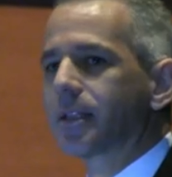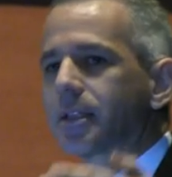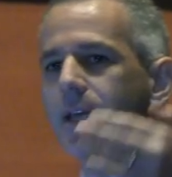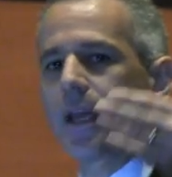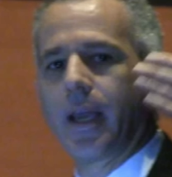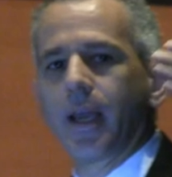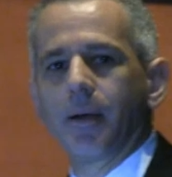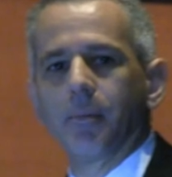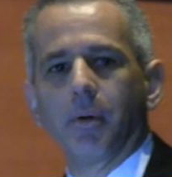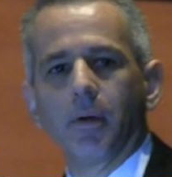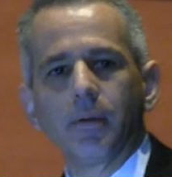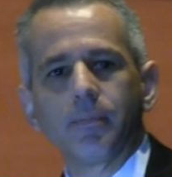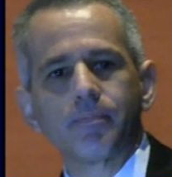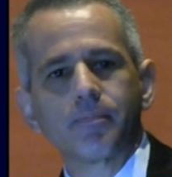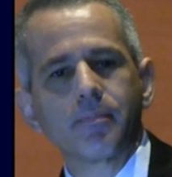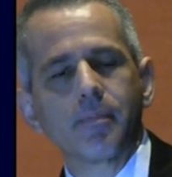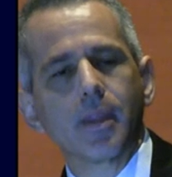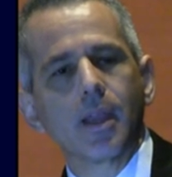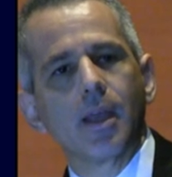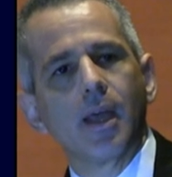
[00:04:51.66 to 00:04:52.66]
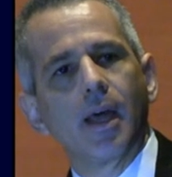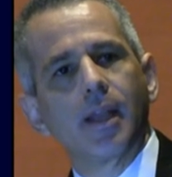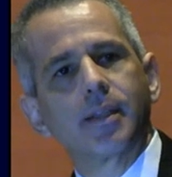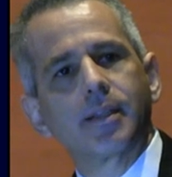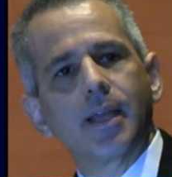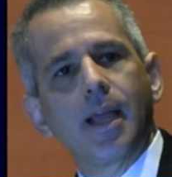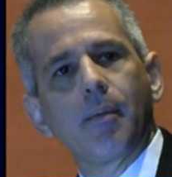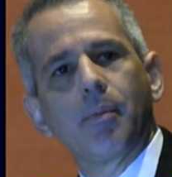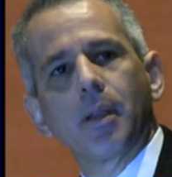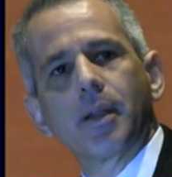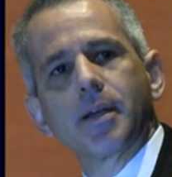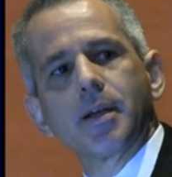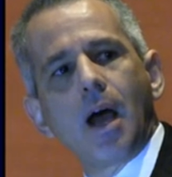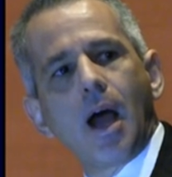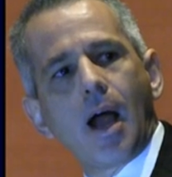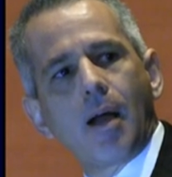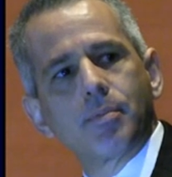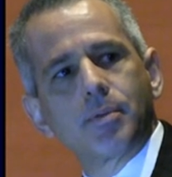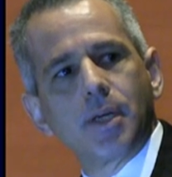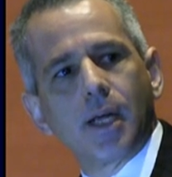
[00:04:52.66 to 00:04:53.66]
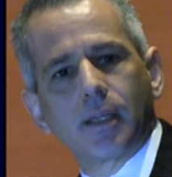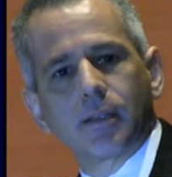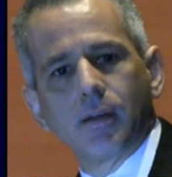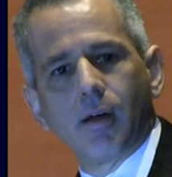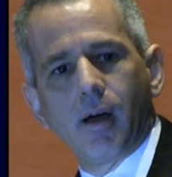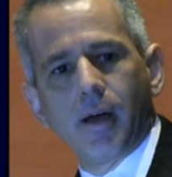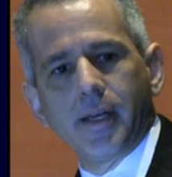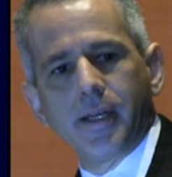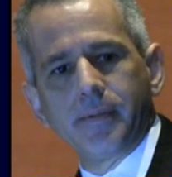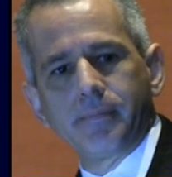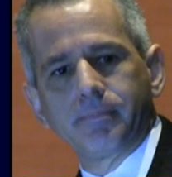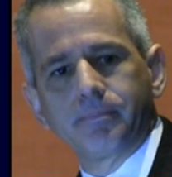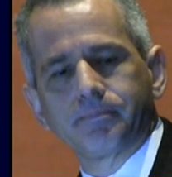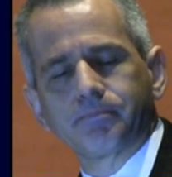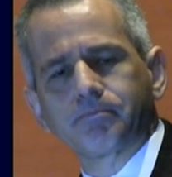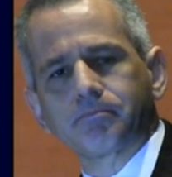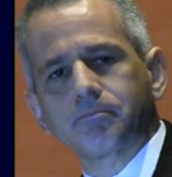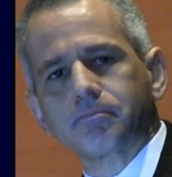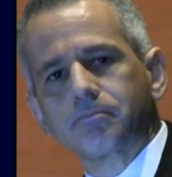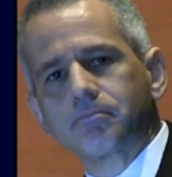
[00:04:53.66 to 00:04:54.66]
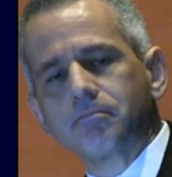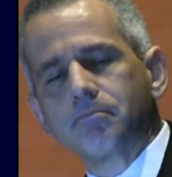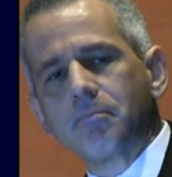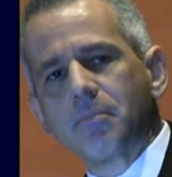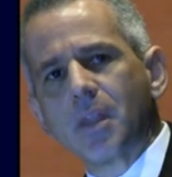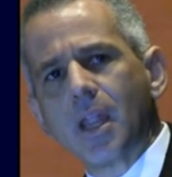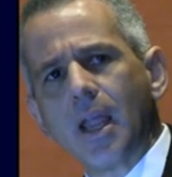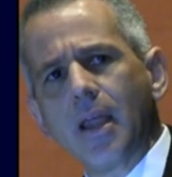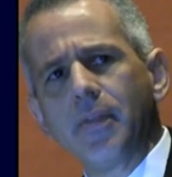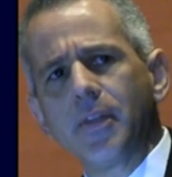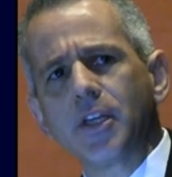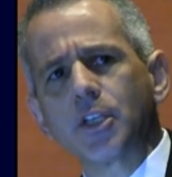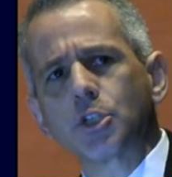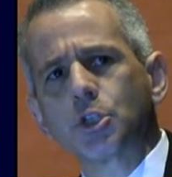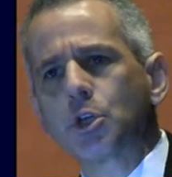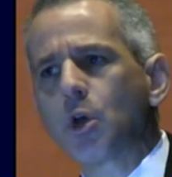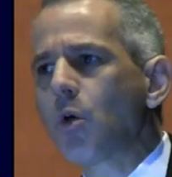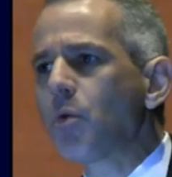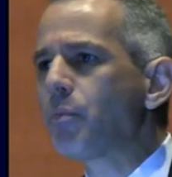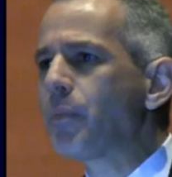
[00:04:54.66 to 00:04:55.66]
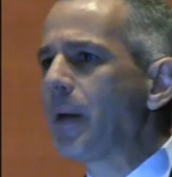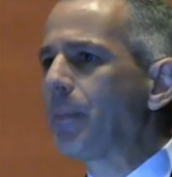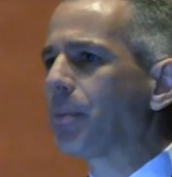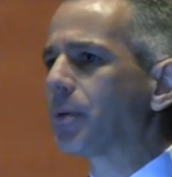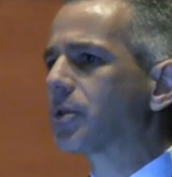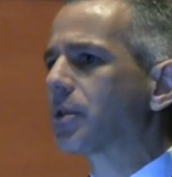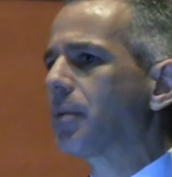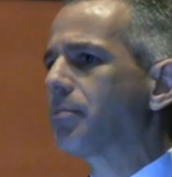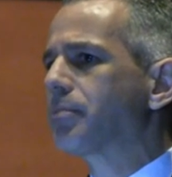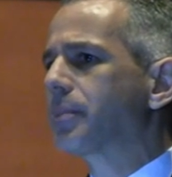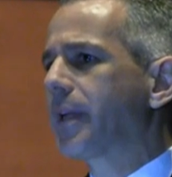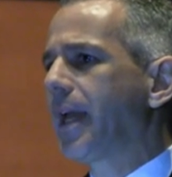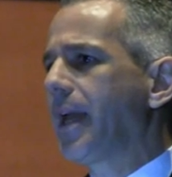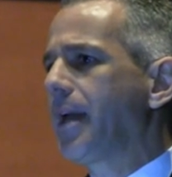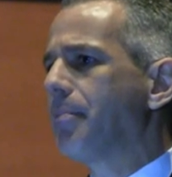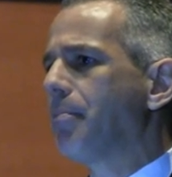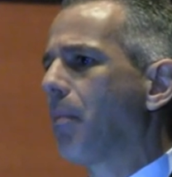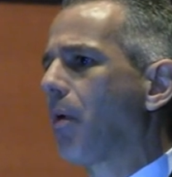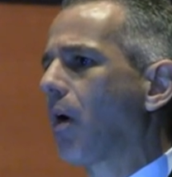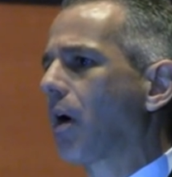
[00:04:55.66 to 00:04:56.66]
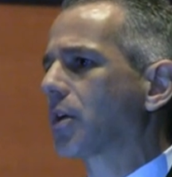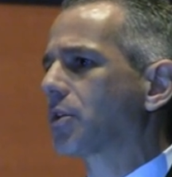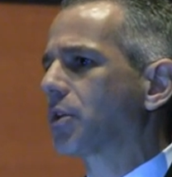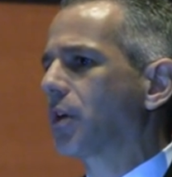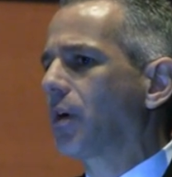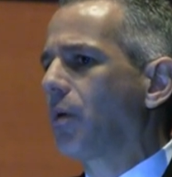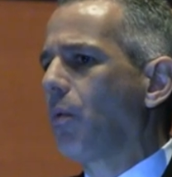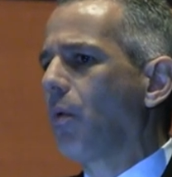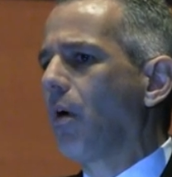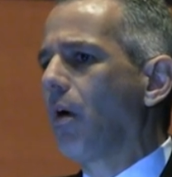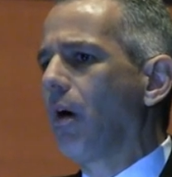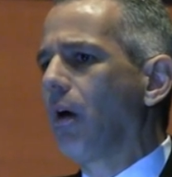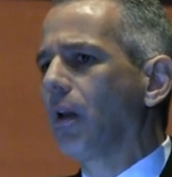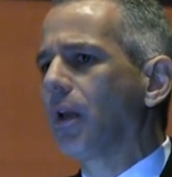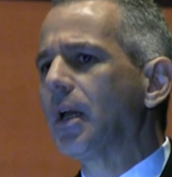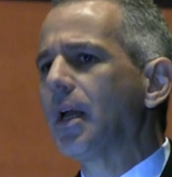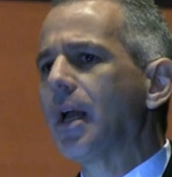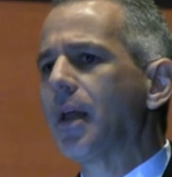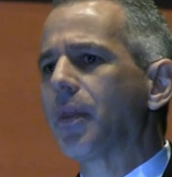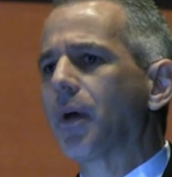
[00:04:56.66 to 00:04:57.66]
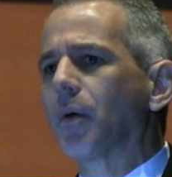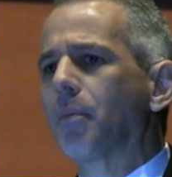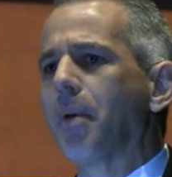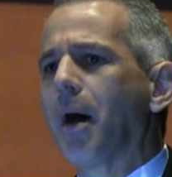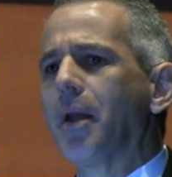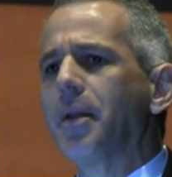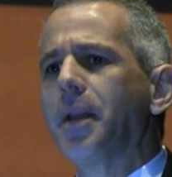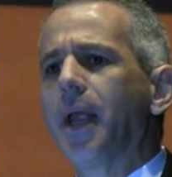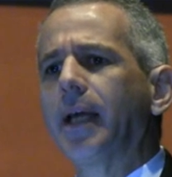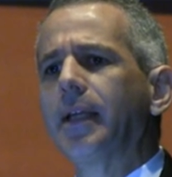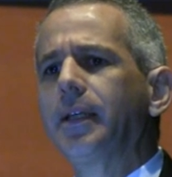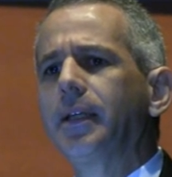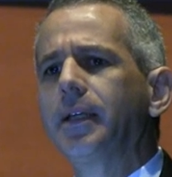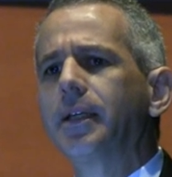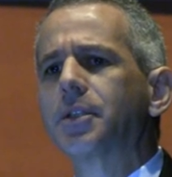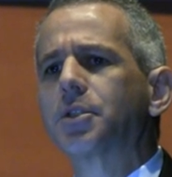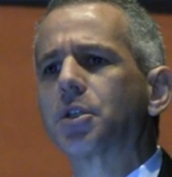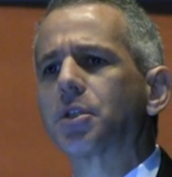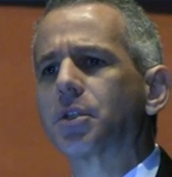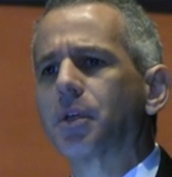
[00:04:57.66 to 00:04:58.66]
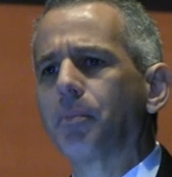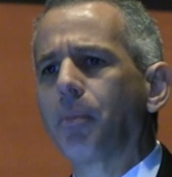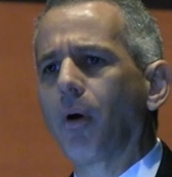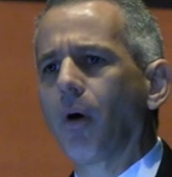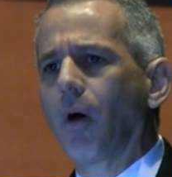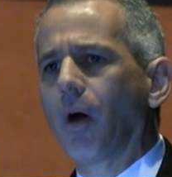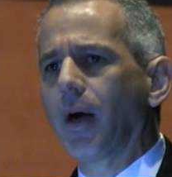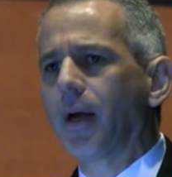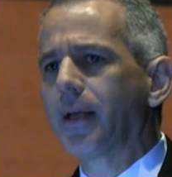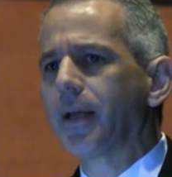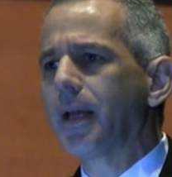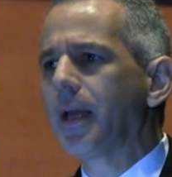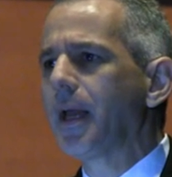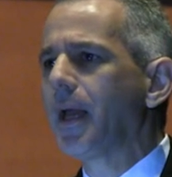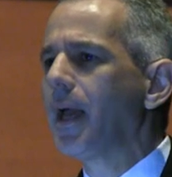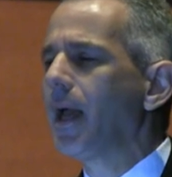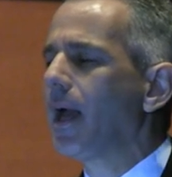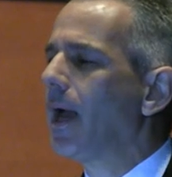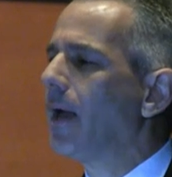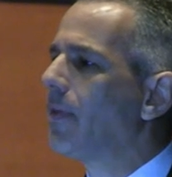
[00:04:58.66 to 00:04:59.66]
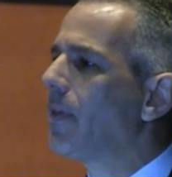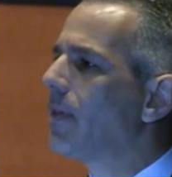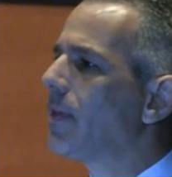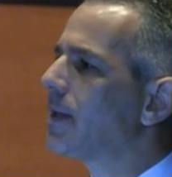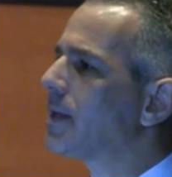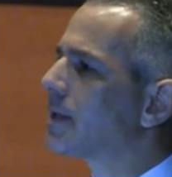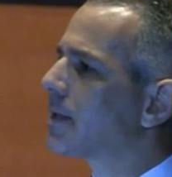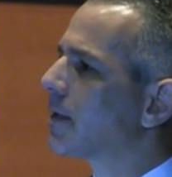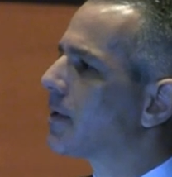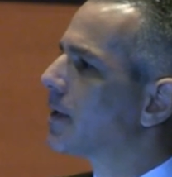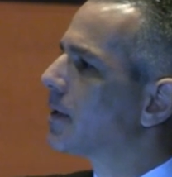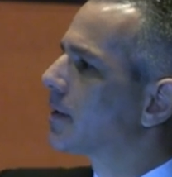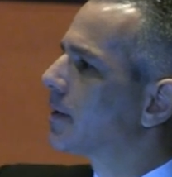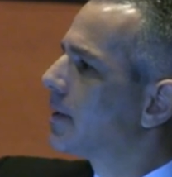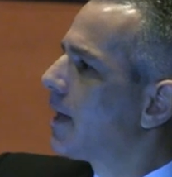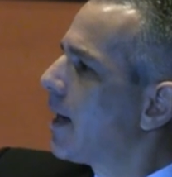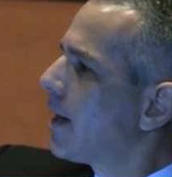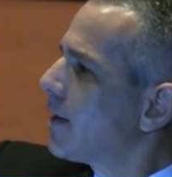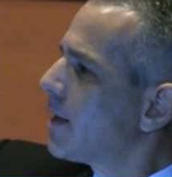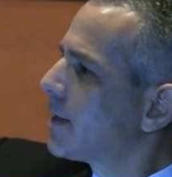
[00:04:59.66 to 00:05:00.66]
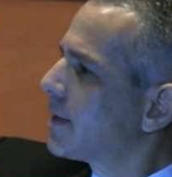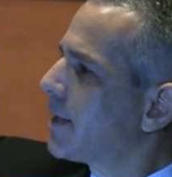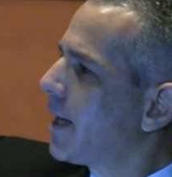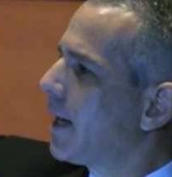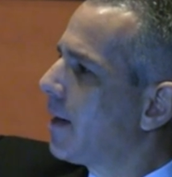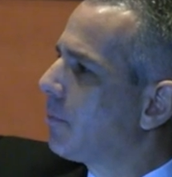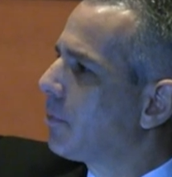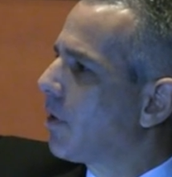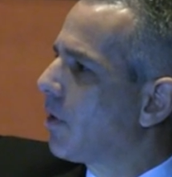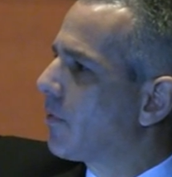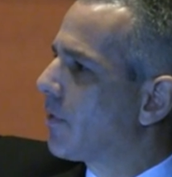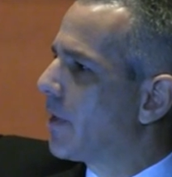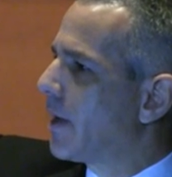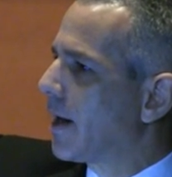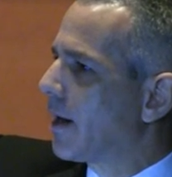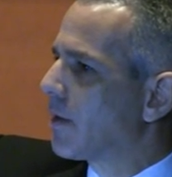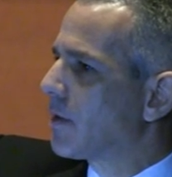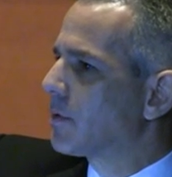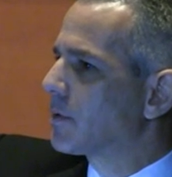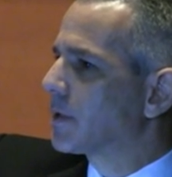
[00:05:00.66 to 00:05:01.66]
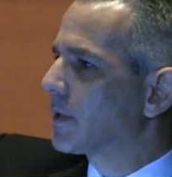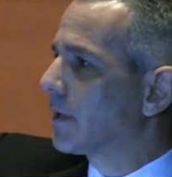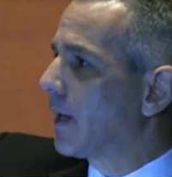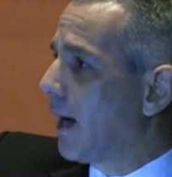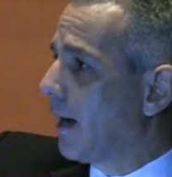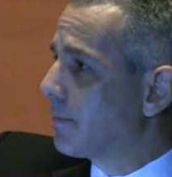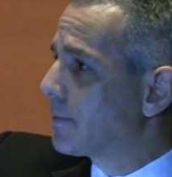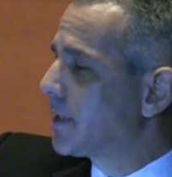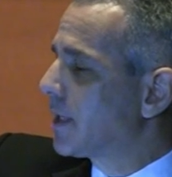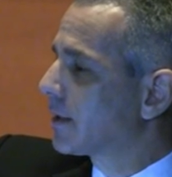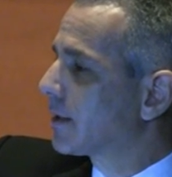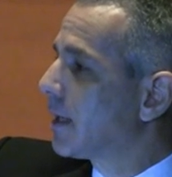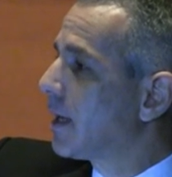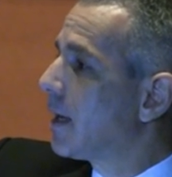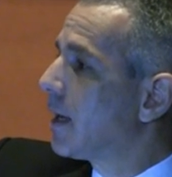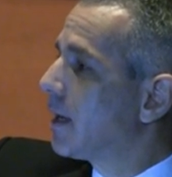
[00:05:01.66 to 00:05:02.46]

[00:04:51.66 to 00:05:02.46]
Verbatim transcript: had a table, and a table had an object on it. And they had shown people some tape marks on a wall that were about 90 inches apart. And then they said that down that table over there, there was an object.